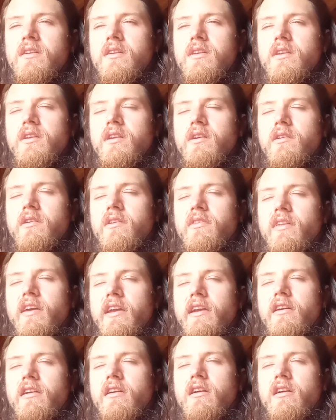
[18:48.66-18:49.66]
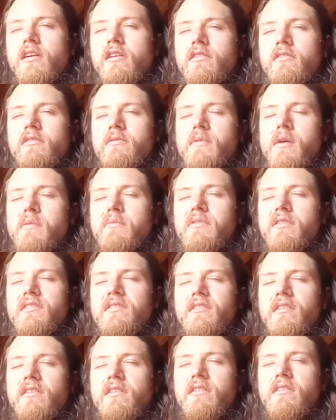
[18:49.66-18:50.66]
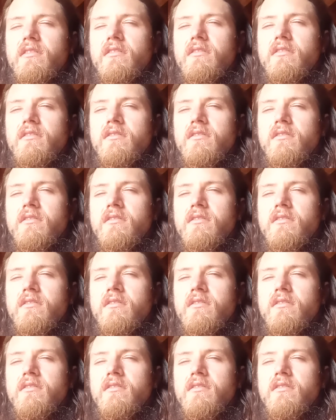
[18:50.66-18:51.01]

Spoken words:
Knowing that your heart remembers all.